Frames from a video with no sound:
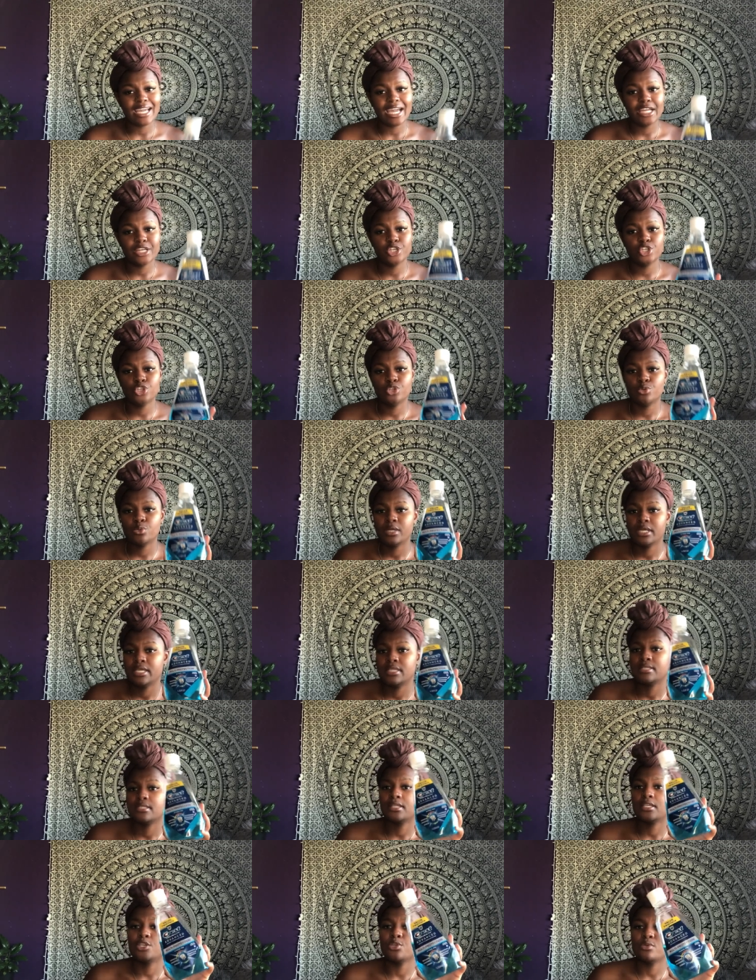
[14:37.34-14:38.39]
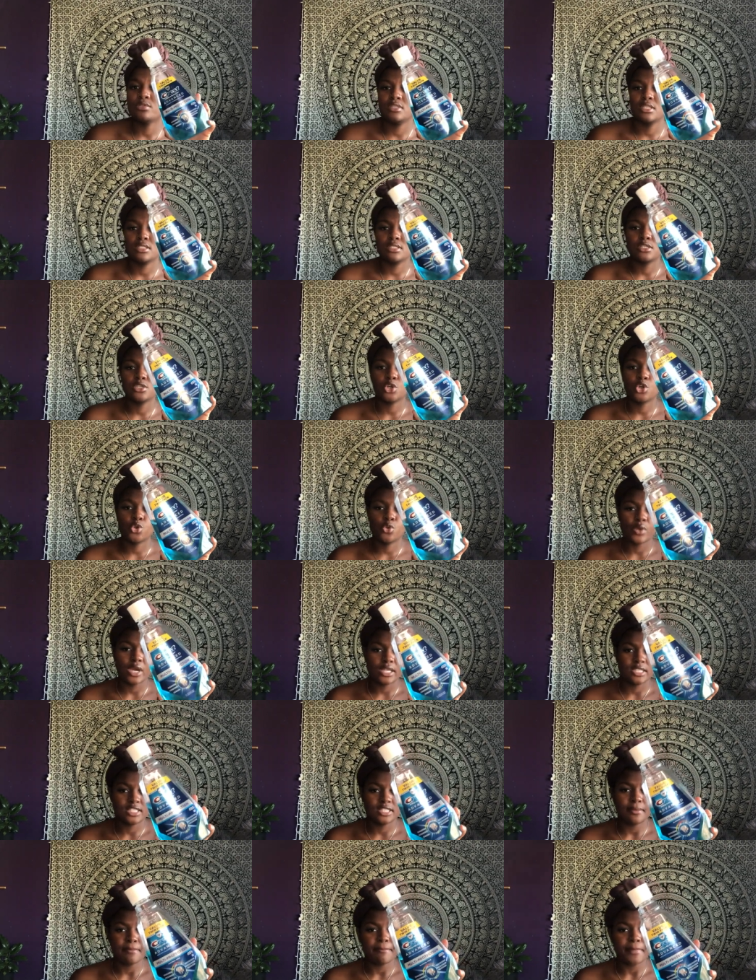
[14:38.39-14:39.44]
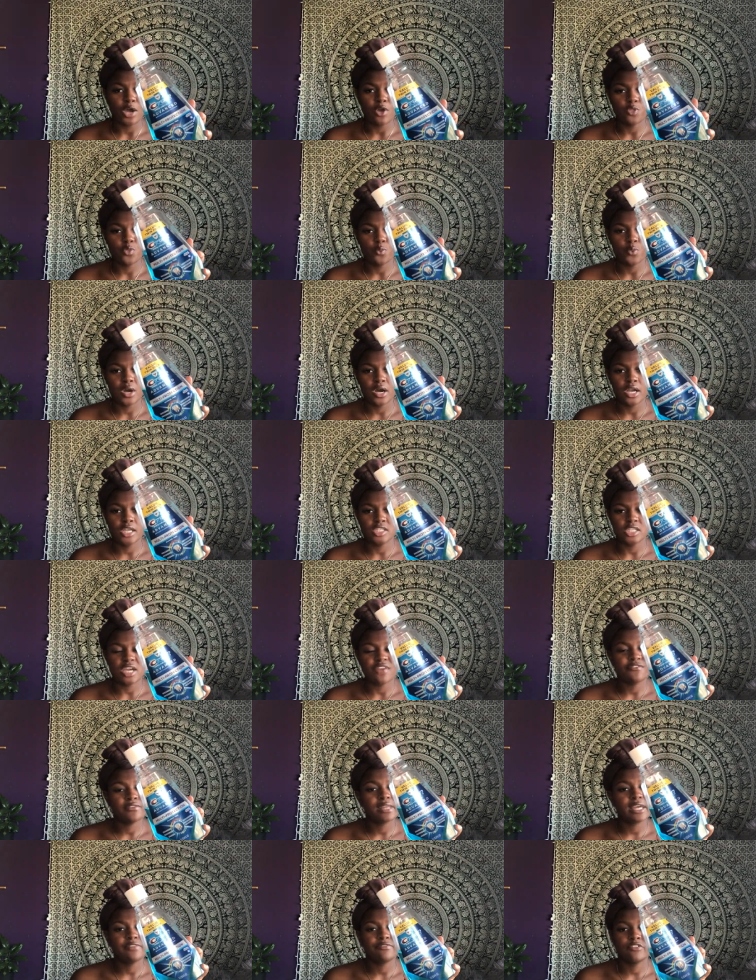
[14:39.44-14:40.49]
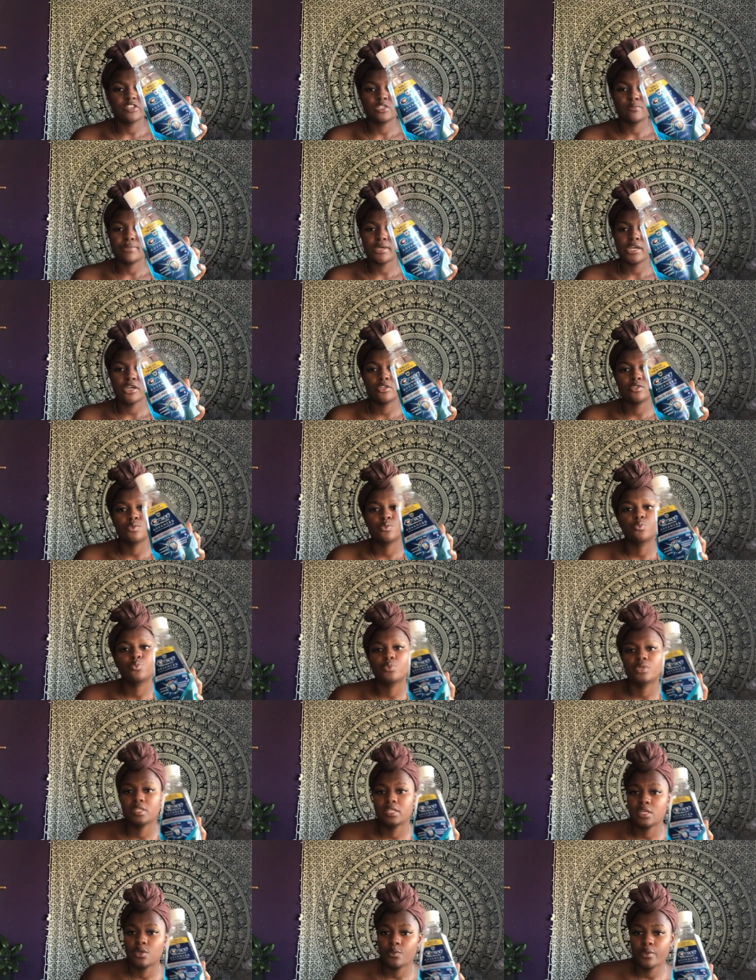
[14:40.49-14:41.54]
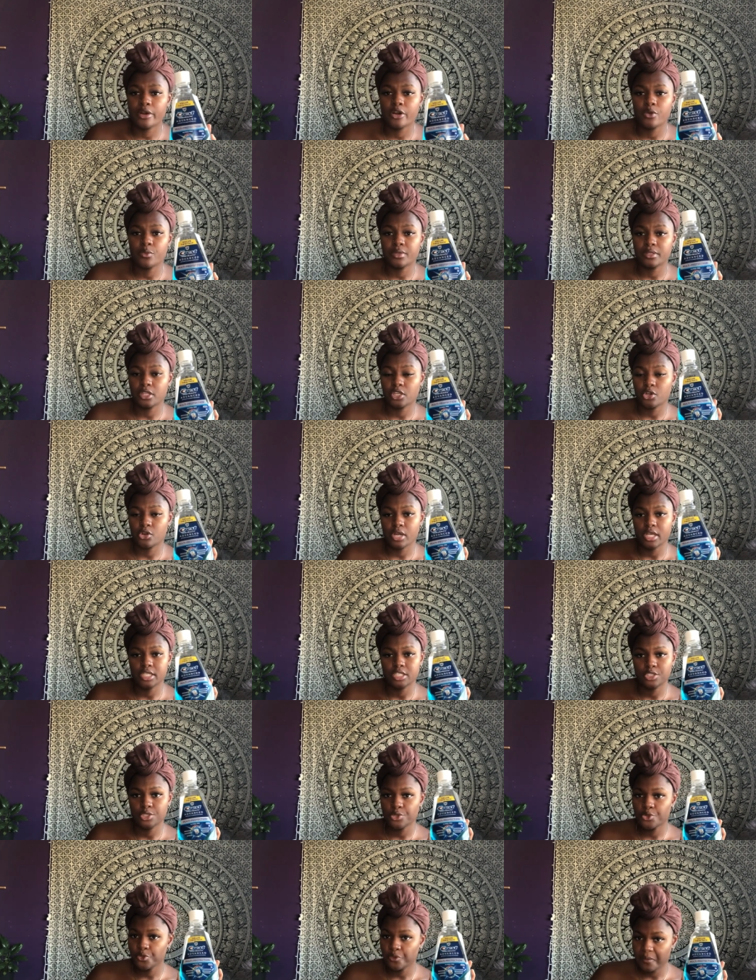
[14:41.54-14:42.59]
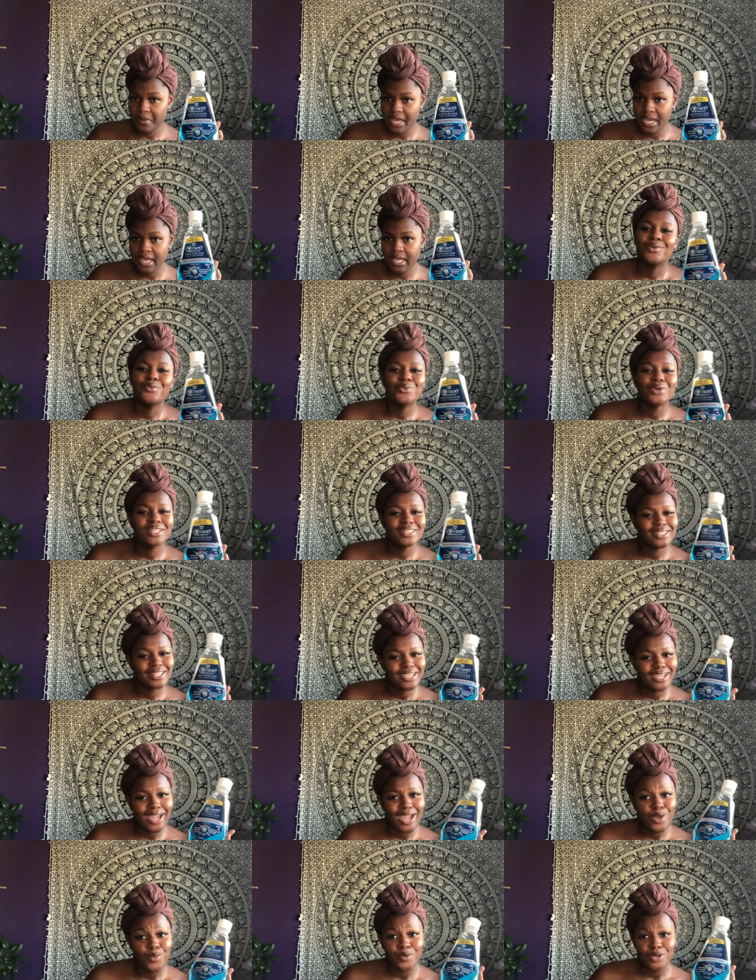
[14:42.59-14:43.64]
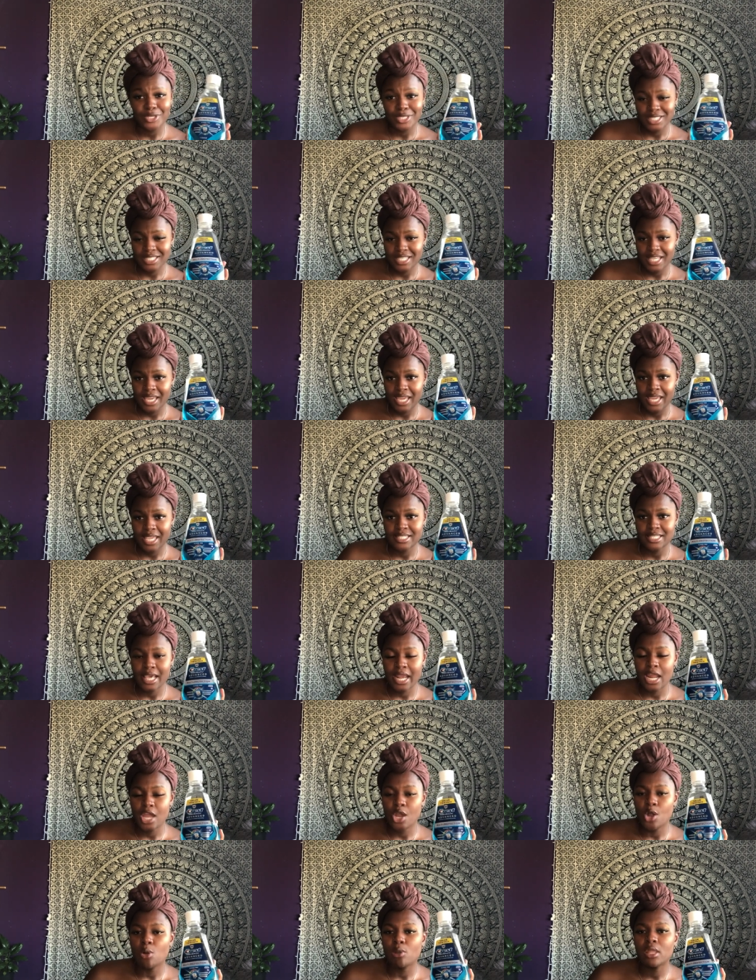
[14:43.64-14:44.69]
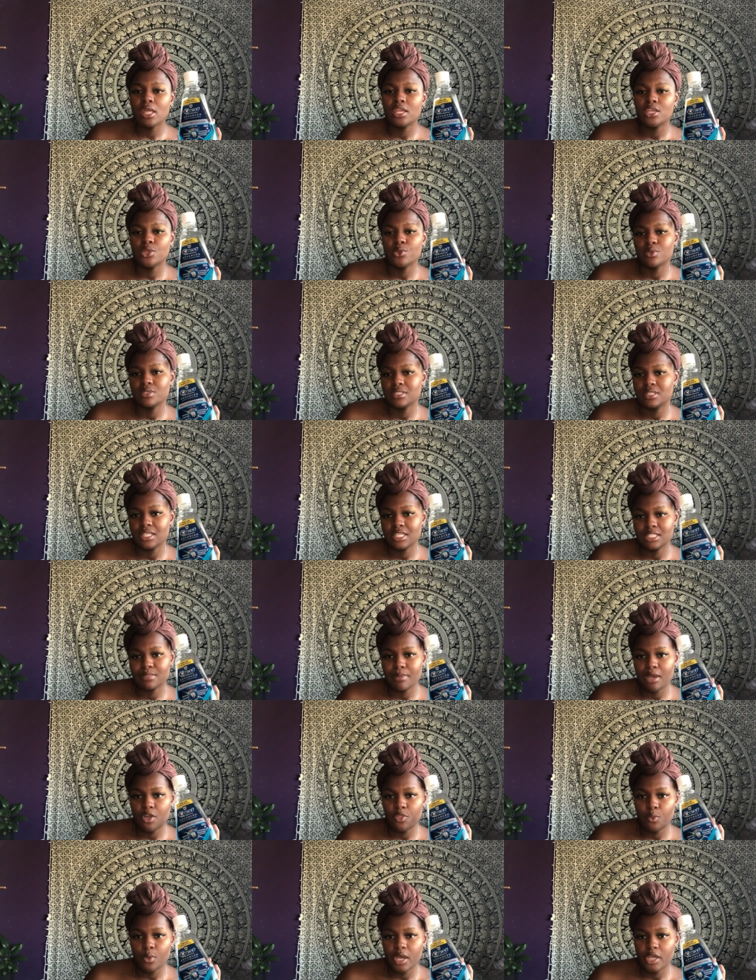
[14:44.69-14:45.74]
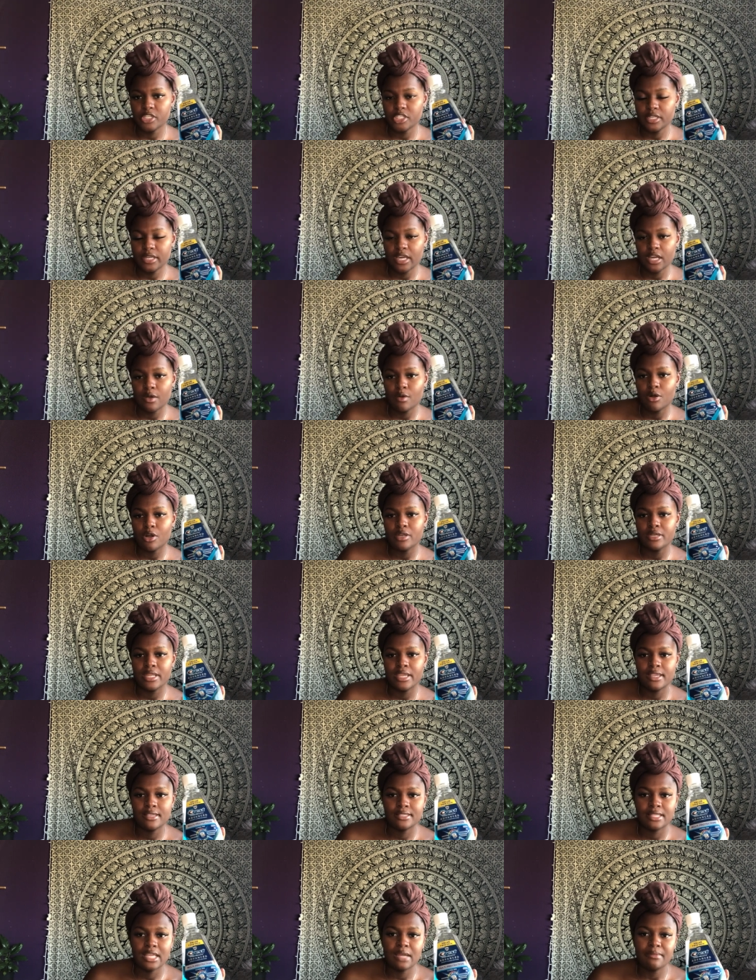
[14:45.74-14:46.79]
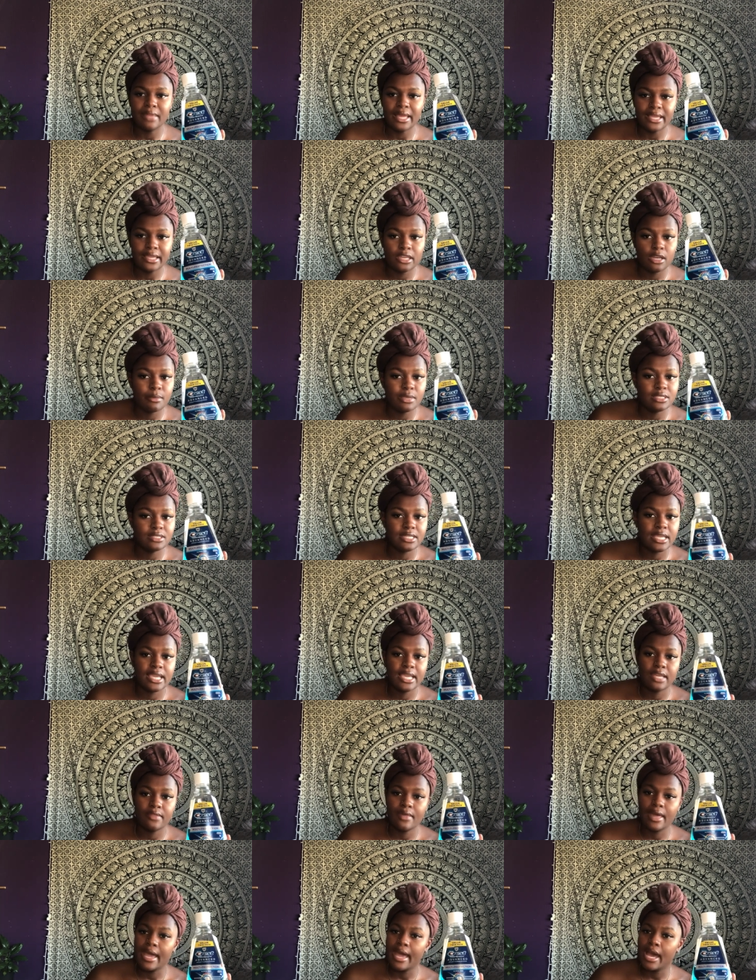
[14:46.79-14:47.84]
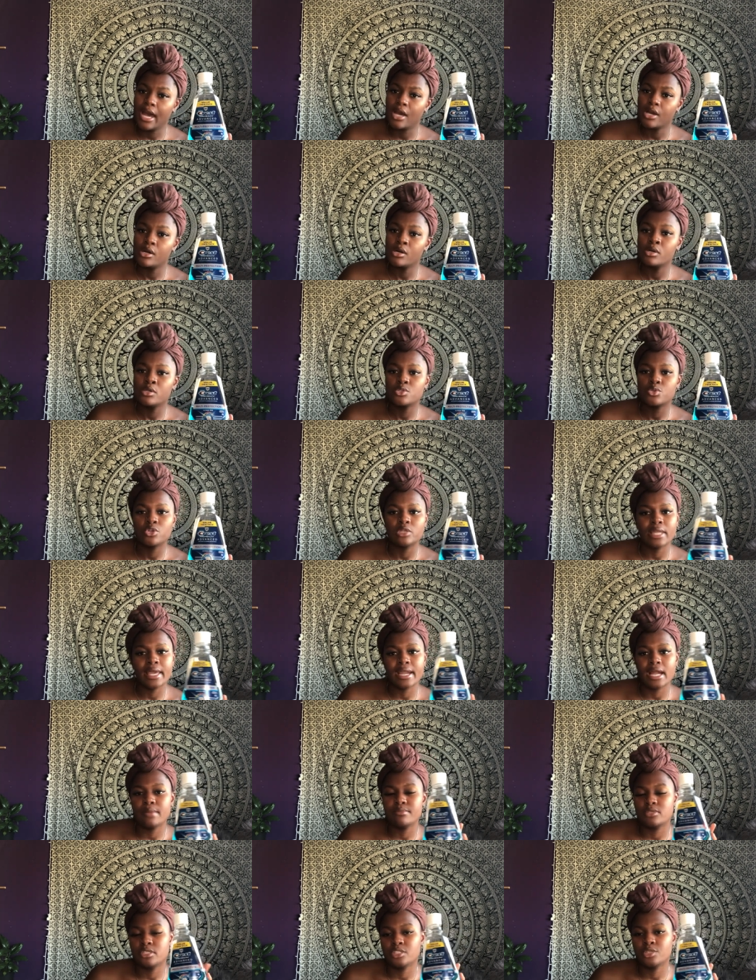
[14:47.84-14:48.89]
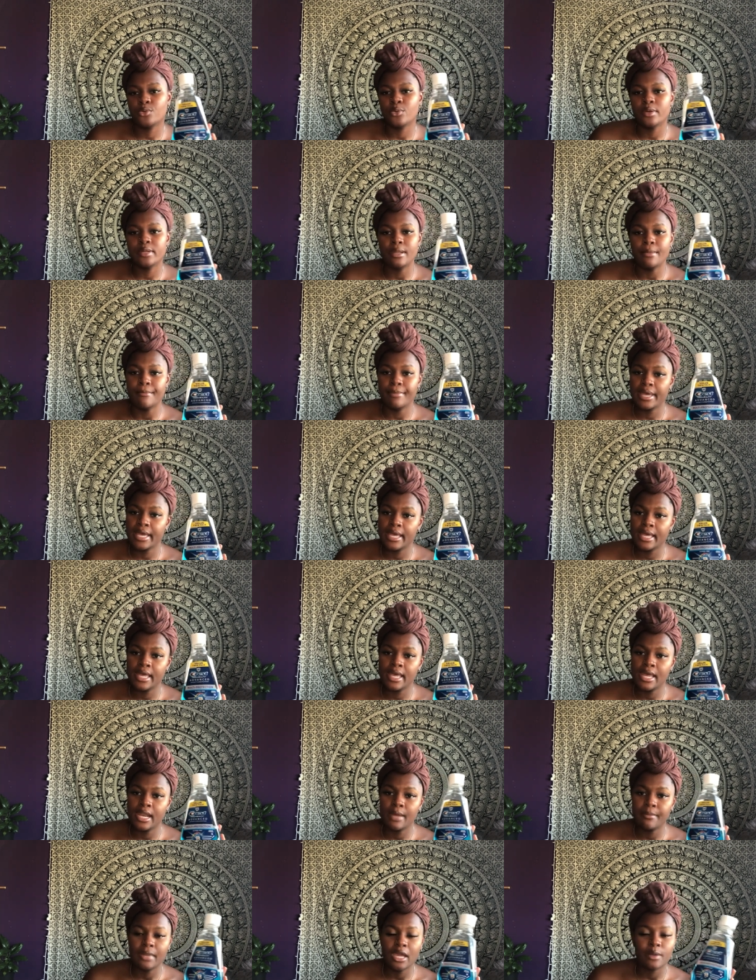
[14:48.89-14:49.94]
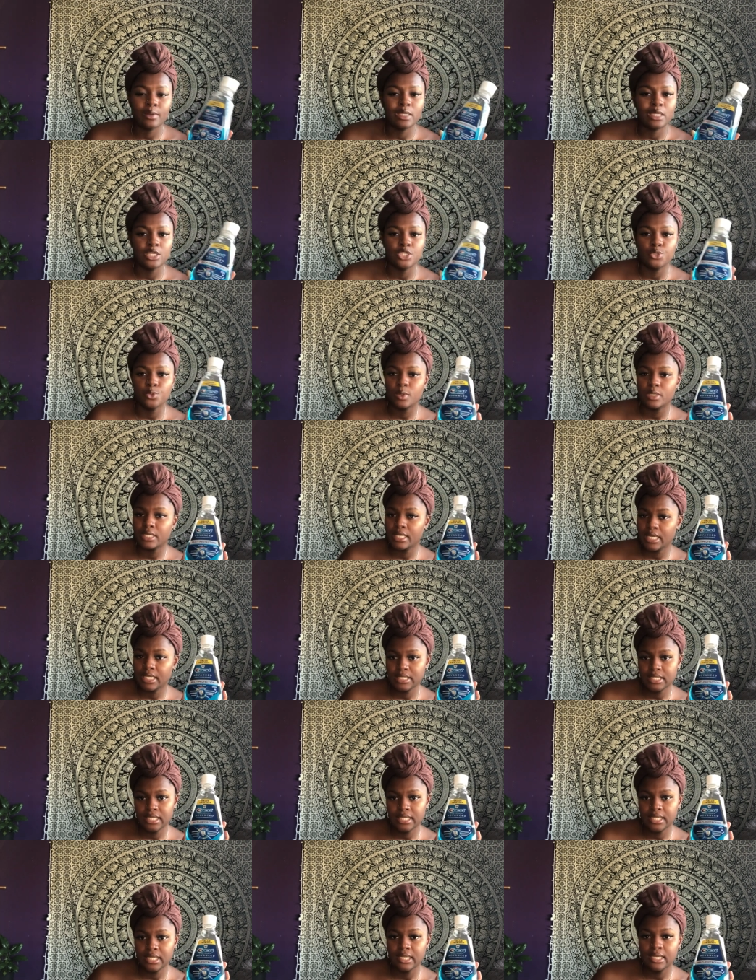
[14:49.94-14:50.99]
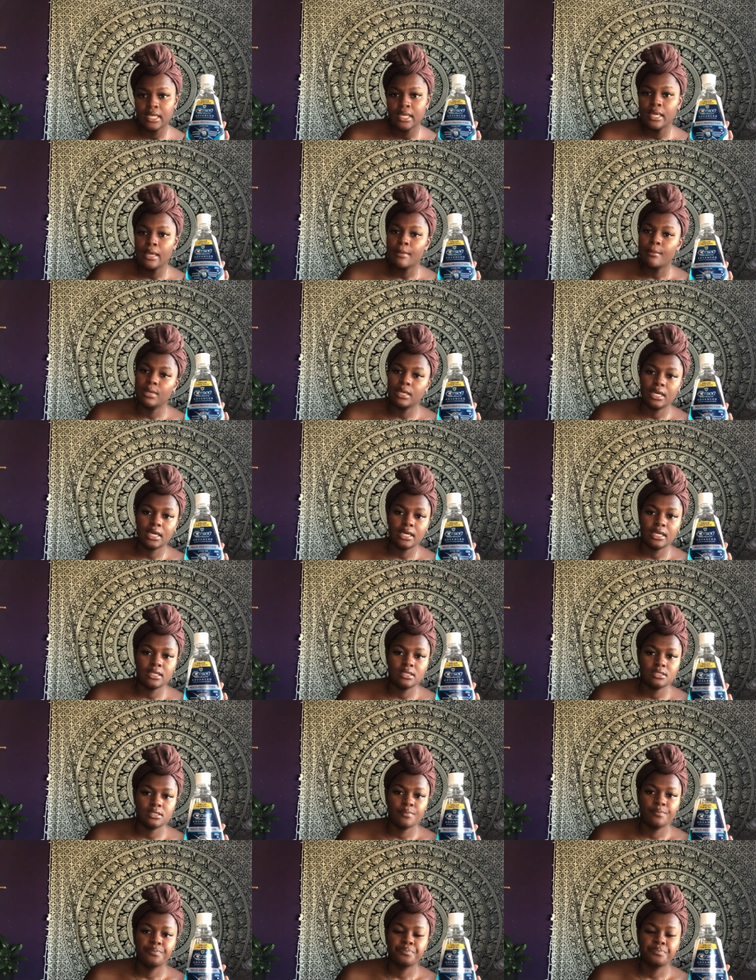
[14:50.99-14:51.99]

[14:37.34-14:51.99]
I do is use this Crest mouthwash. I feel like this pairs really well with the Crest toothpaste. One thing I will say is that I only use this mouthwash now on days that I'm like gonna be staying in the house, or like I'm just going to bed, I'm not really doing nothing, because